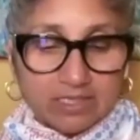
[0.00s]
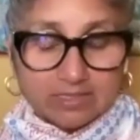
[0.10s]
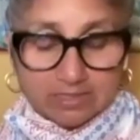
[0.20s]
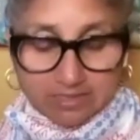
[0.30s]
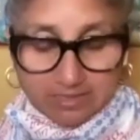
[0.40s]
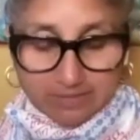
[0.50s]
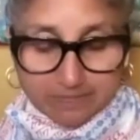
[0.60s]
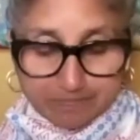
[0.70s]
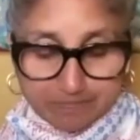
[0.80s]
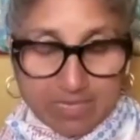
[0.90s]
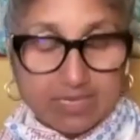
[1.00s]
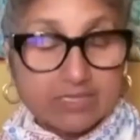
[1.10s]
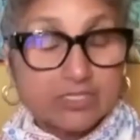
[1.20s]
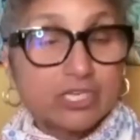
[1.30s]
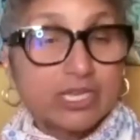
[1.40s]
it's an
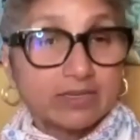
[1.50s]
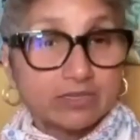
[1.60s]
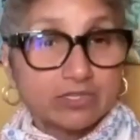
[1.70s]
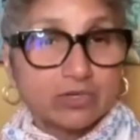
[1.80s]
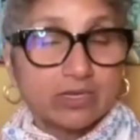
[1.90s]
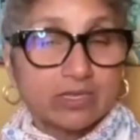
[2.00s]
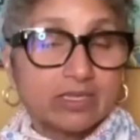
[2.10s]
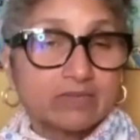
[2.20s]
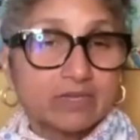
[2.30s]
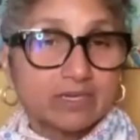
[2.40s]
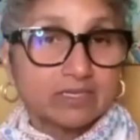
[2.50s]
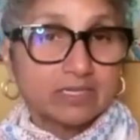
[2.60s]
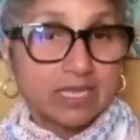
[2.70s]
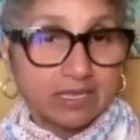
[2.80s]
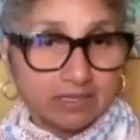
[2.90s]
exchange or a give and a
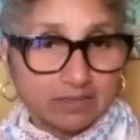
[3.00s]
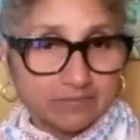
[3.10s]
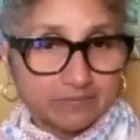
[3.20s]
take.